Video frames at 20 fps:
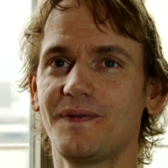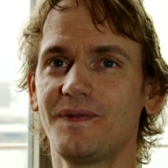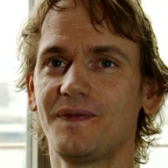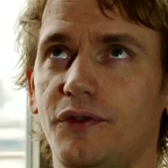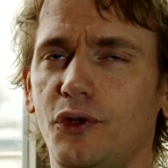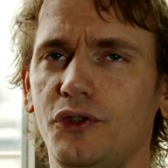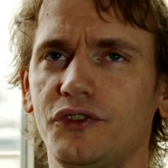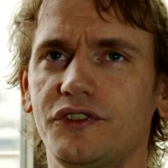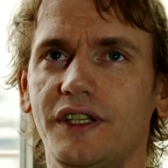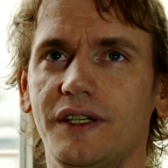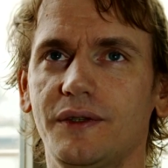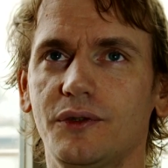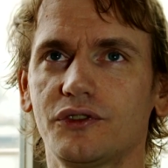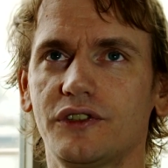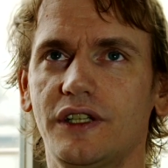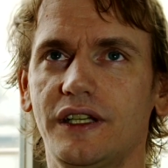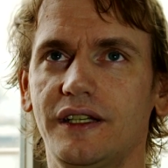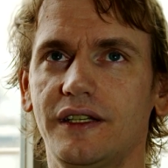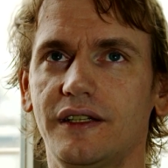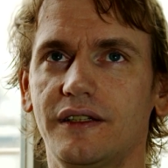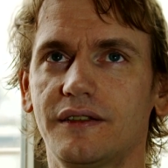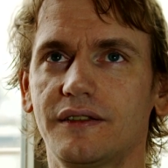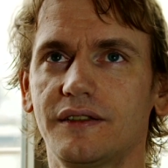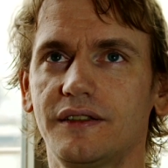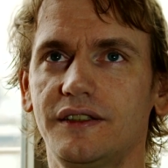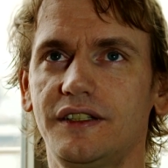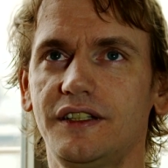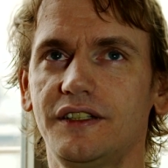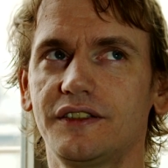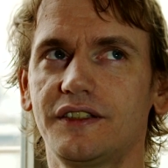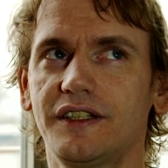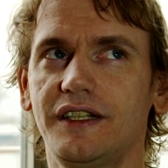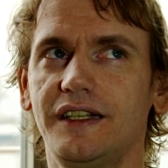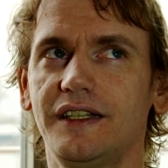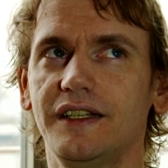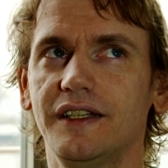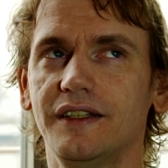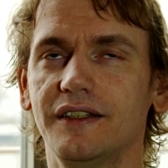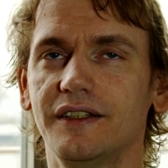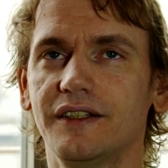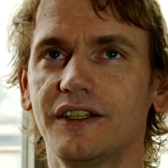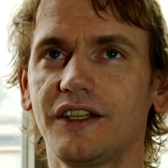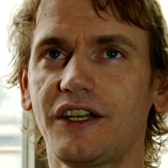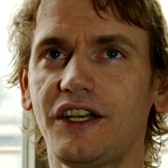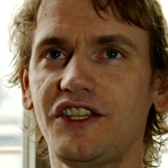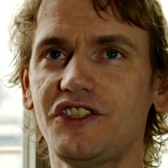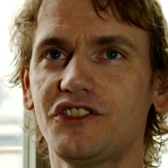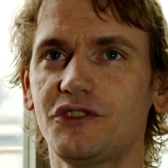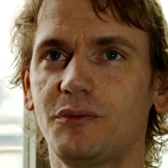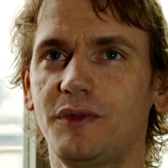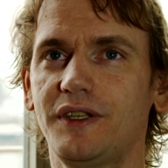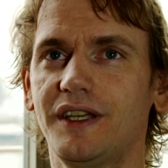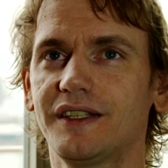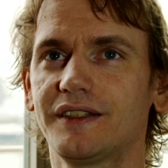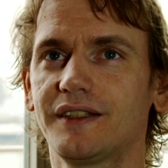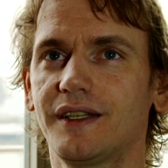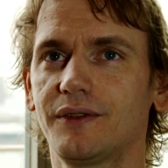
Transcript: First I was like, it didn't really reach me yet.